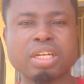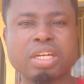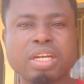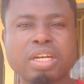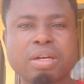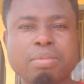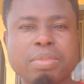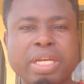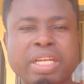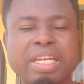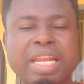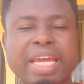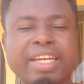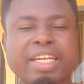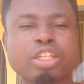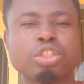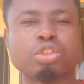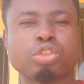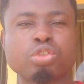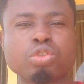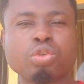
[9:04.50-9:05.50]
Um, like
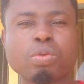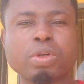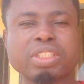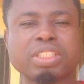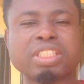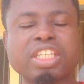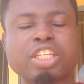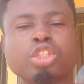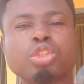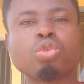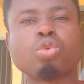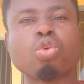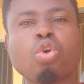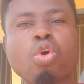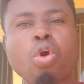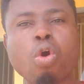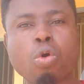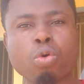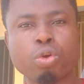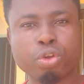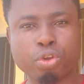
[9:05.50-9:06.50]
they should do what? They should
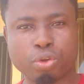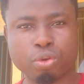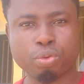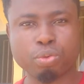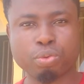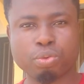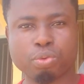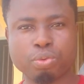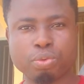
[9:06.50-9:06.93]
call you.